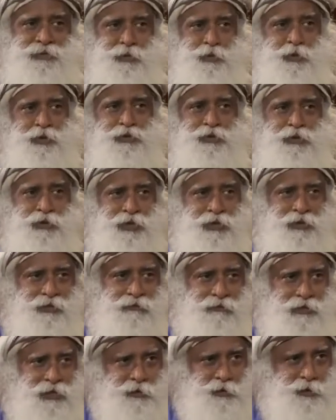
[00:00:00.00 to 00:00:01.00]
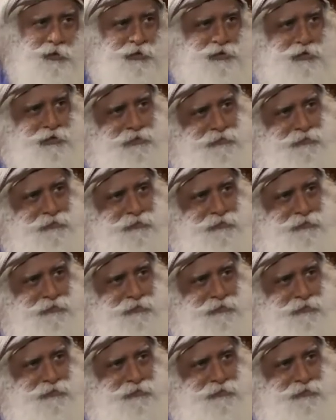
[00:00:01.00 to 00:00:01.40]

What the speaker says: What's your native language?